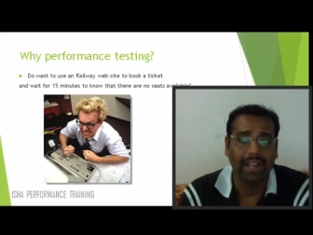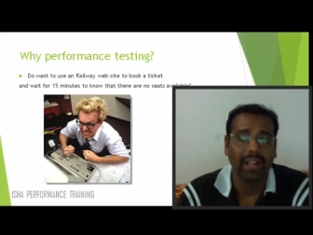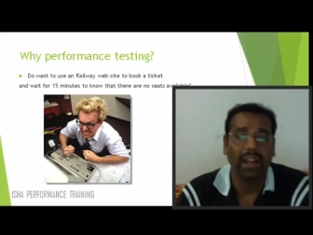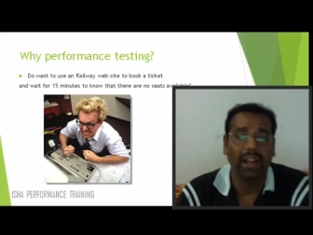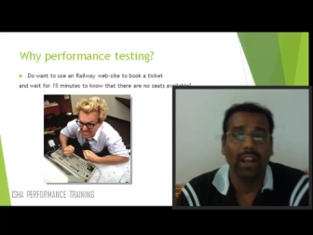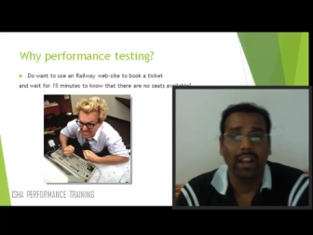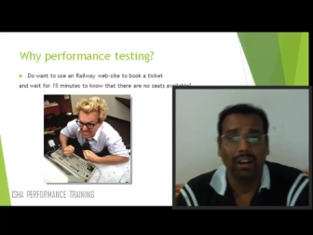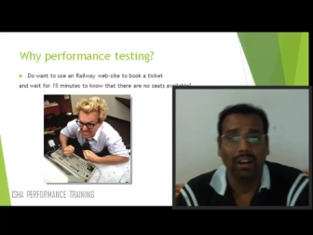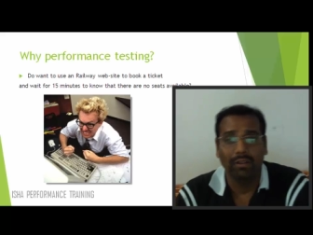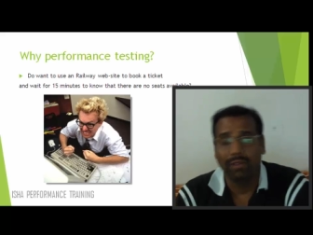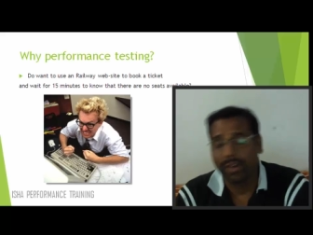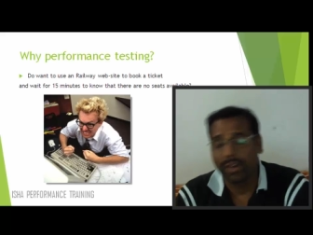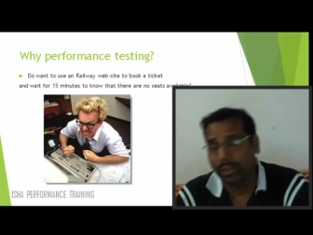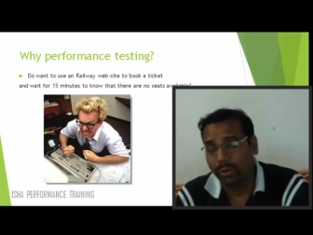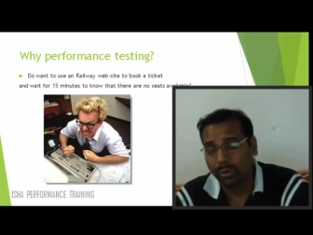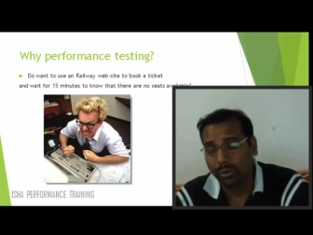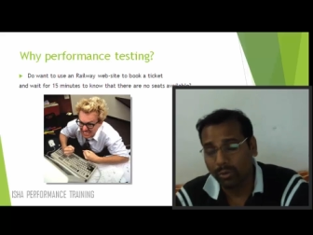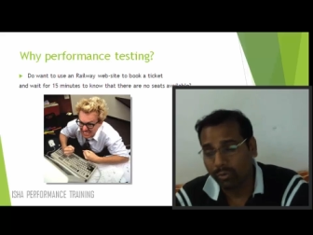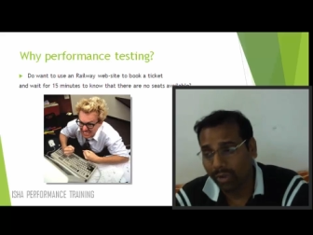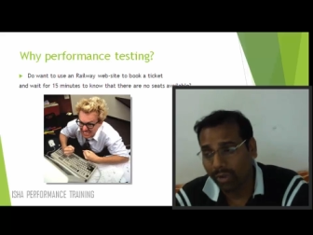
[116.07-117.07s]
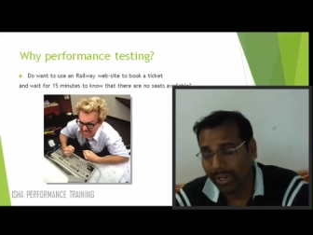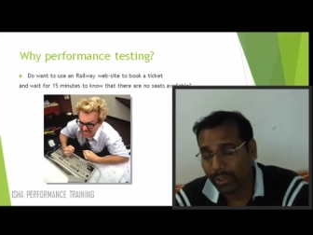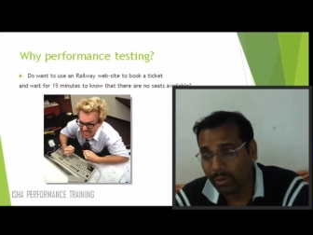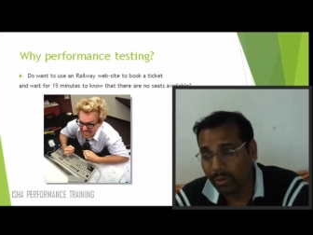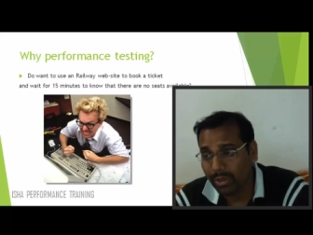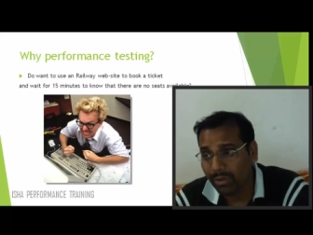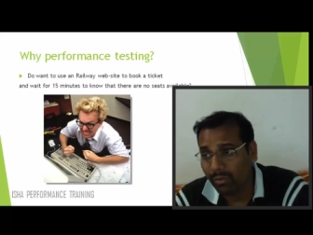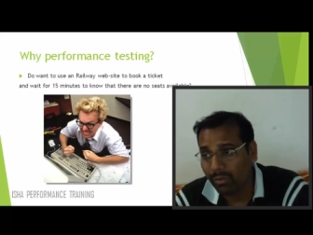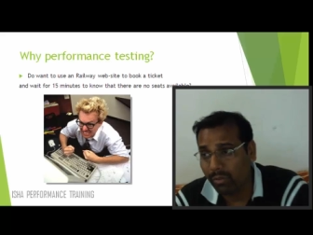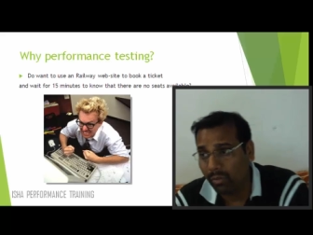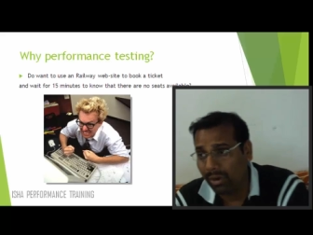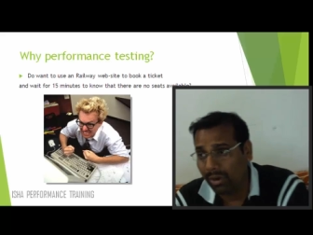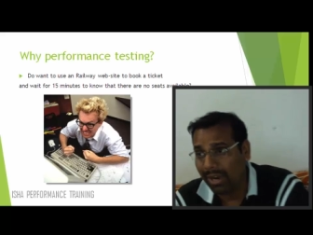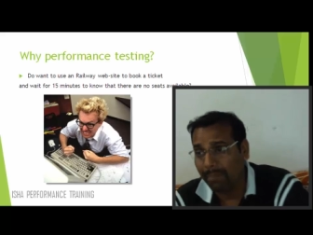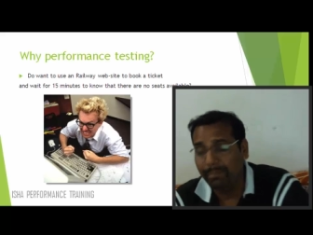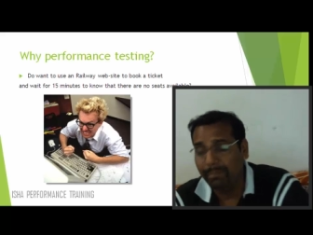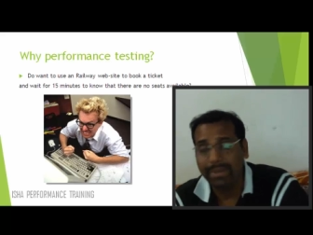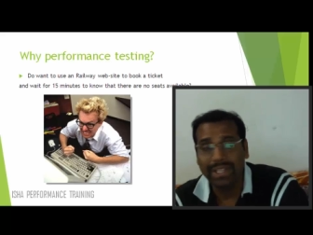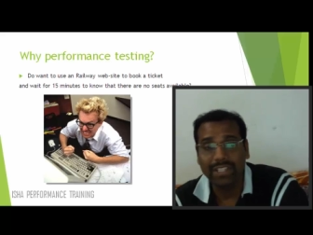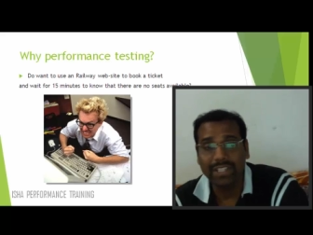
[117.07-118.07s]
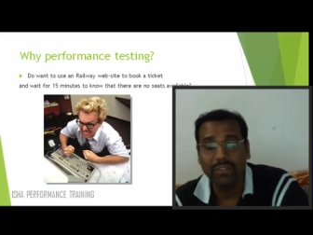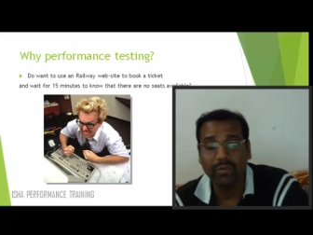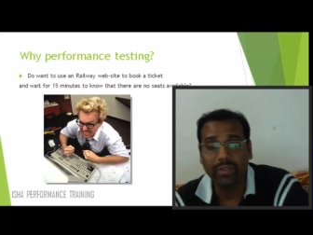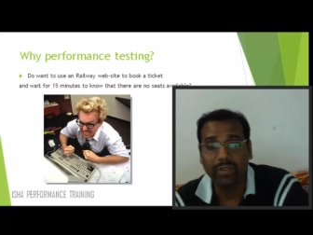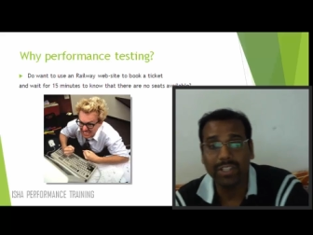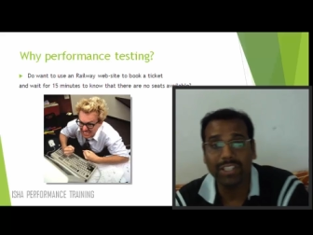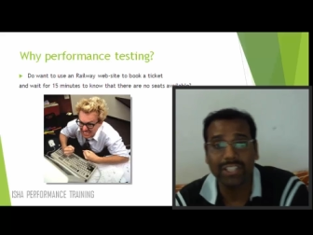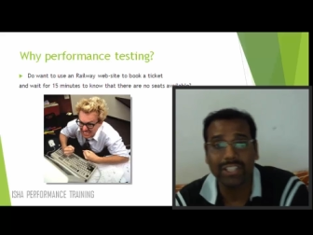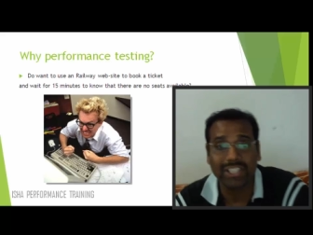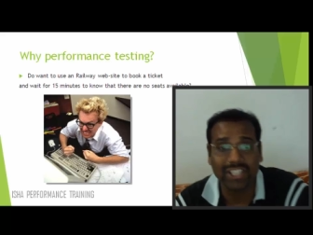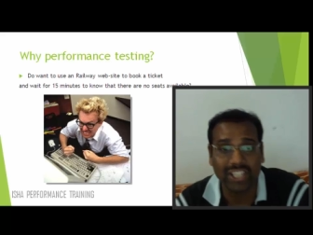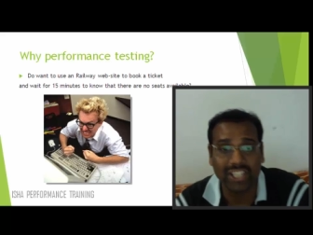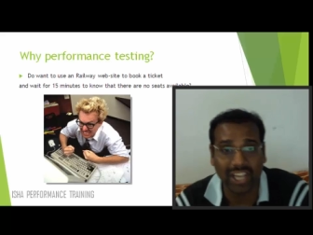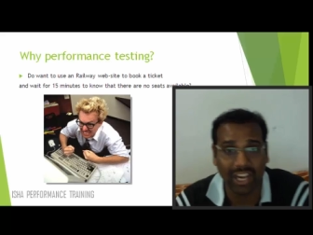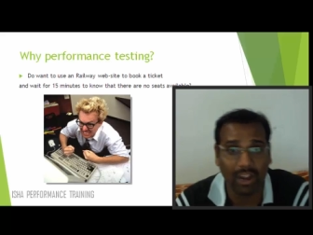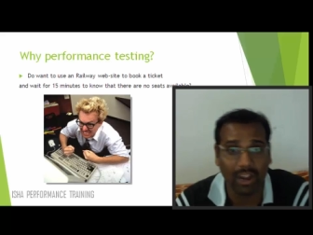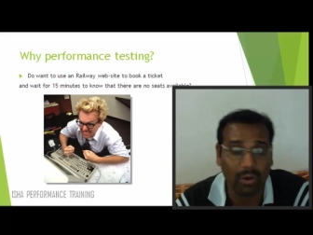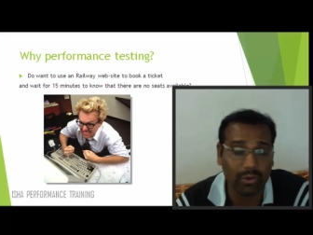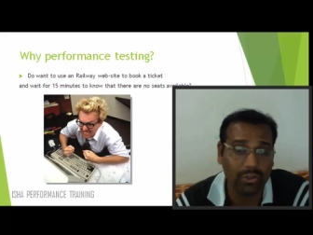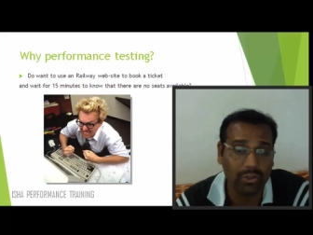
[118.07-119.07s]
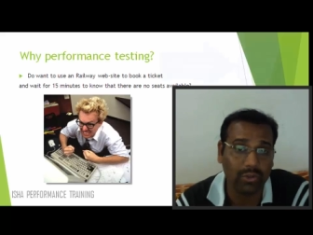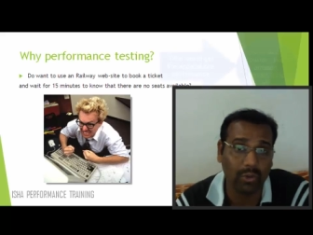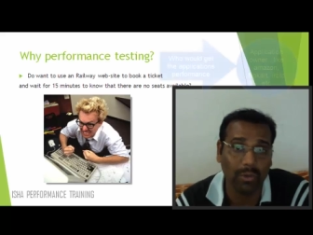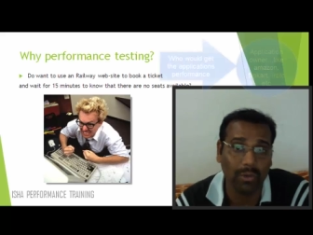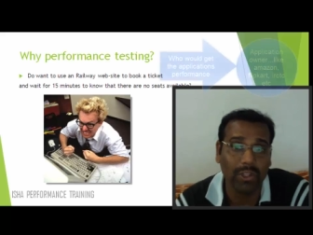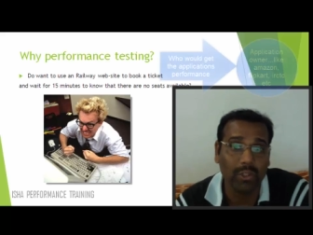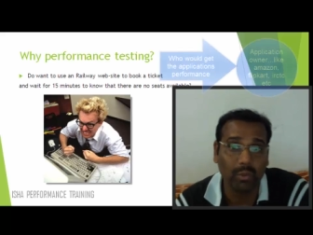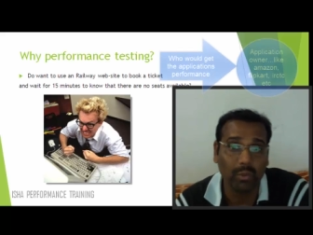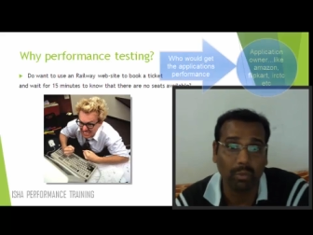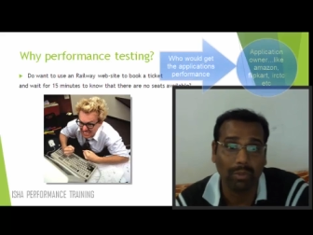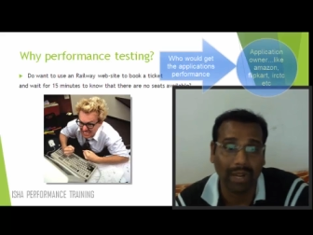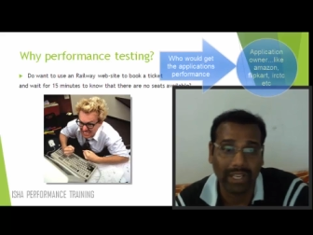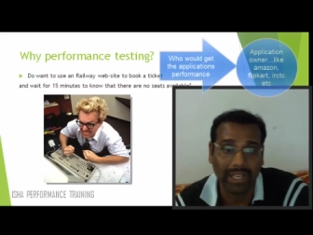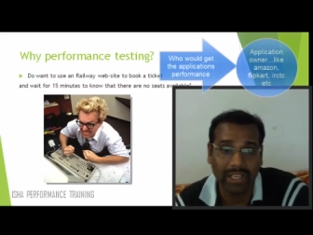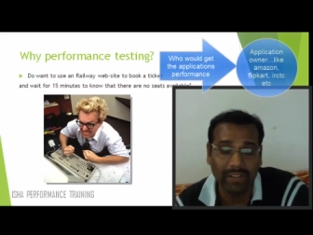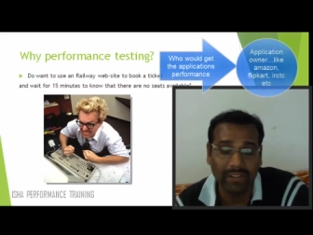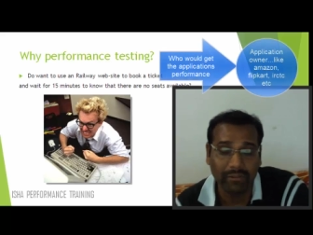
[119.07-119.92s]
And why do the companies will shell out so much